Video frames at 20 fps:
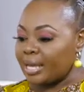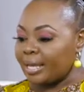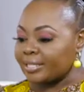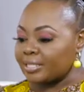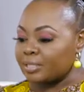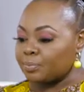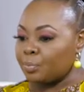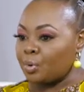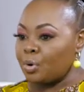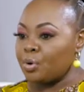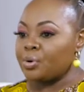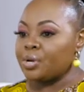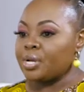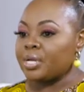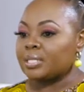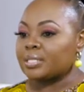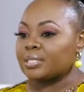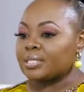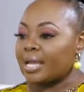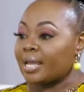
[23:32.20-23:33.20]

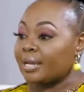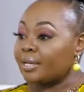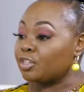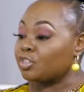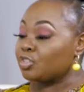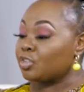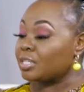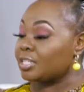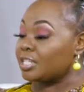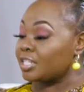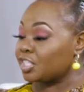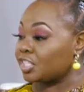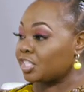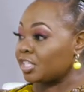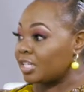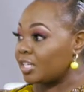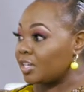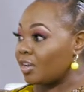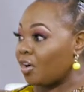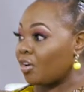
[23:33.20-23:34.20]
experience and a
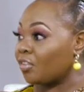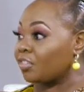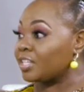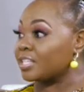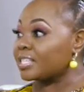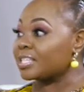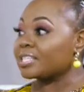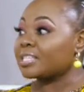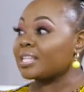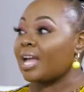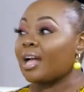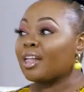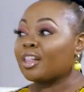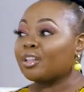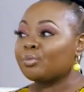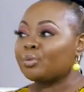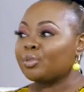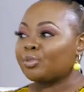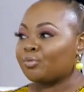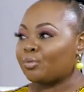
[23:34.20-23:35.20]
tradition on the
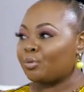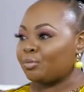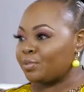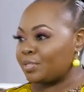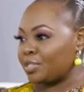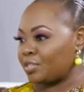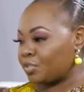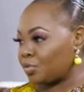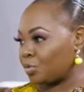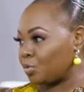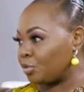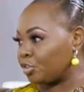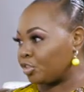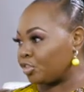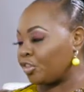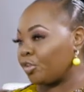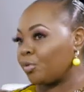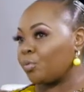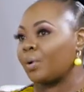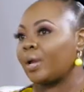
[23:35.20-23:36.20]
Style with Roses talk
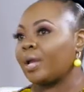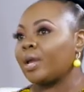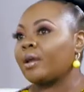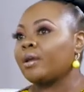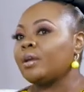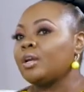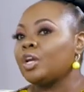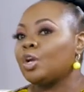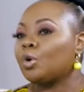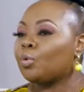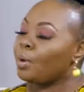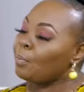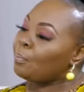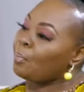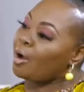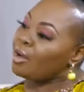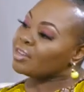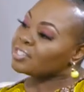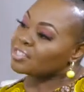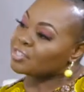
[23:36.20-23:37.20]
show where we
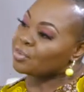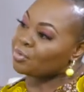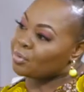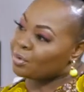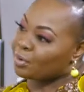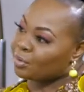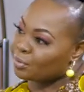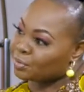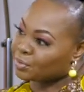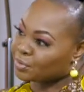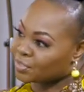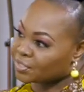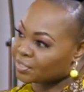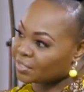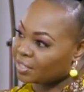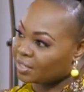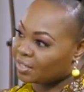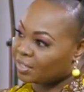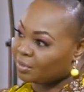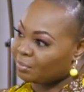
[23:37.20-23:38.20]
pass the rose,
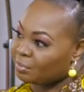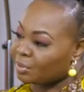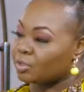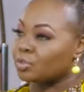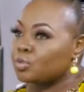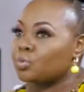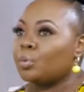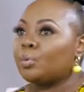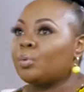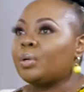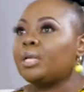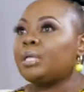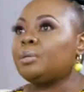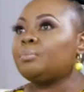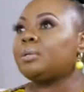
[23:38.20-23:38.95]
because we really